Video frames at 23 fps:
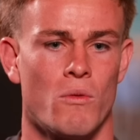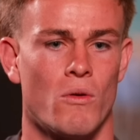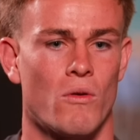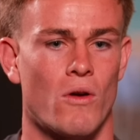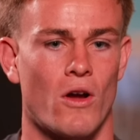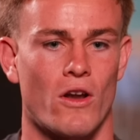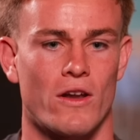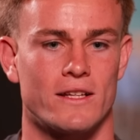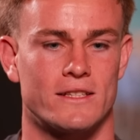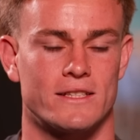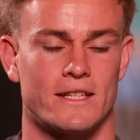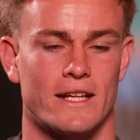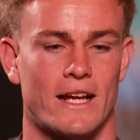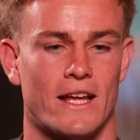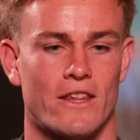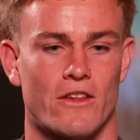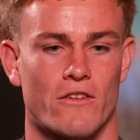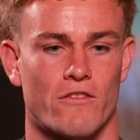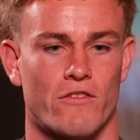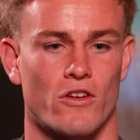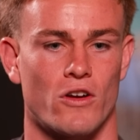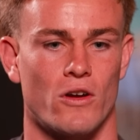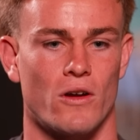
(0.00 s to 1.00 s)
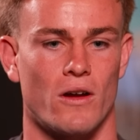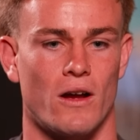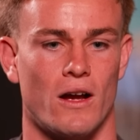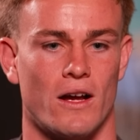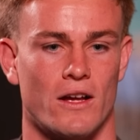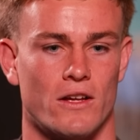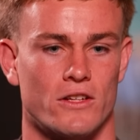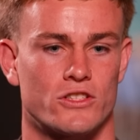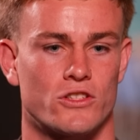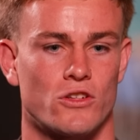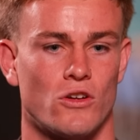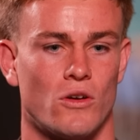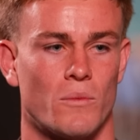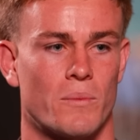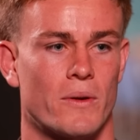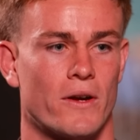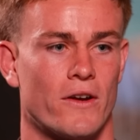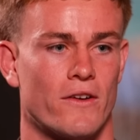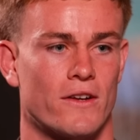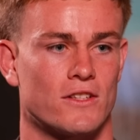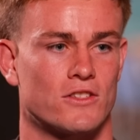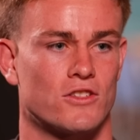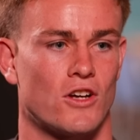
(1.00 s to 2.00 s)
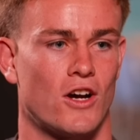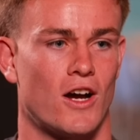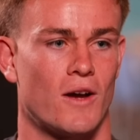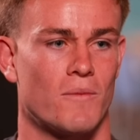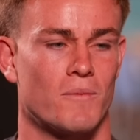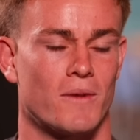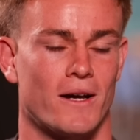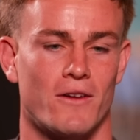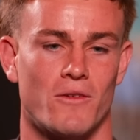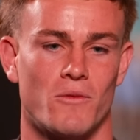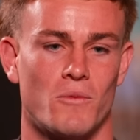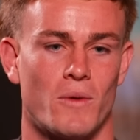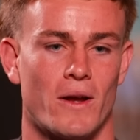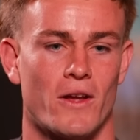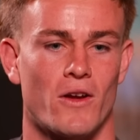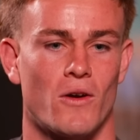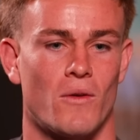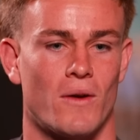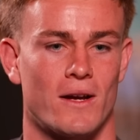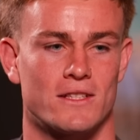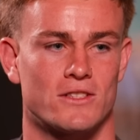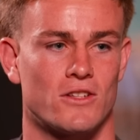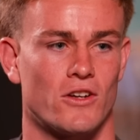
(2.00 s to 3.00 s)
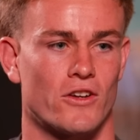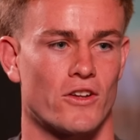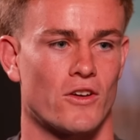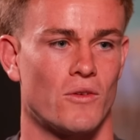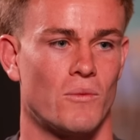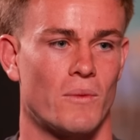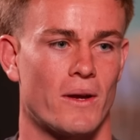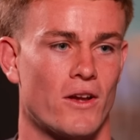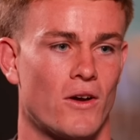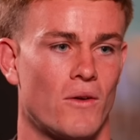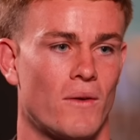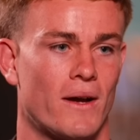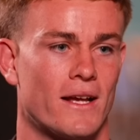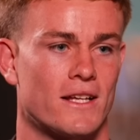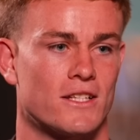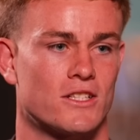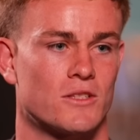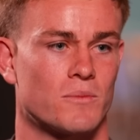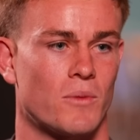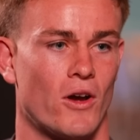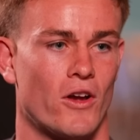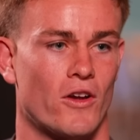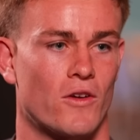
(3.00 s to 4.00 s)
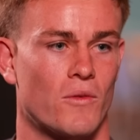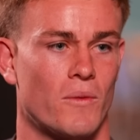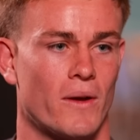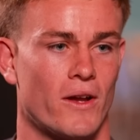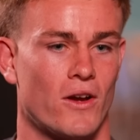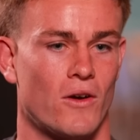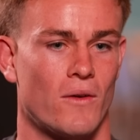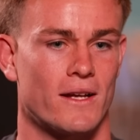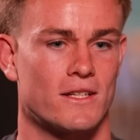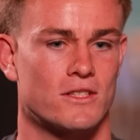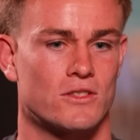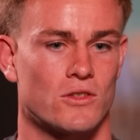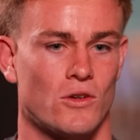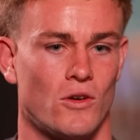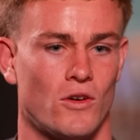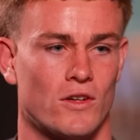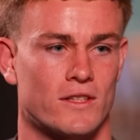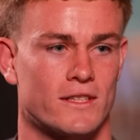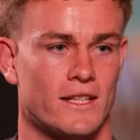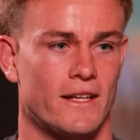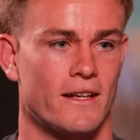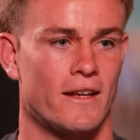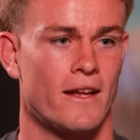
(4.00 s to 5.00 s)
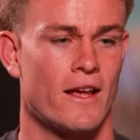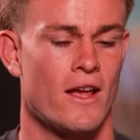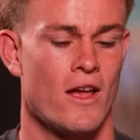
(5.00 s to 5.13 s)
we were only together for a short period of time, but we always got on. We always spoke. We always talked, and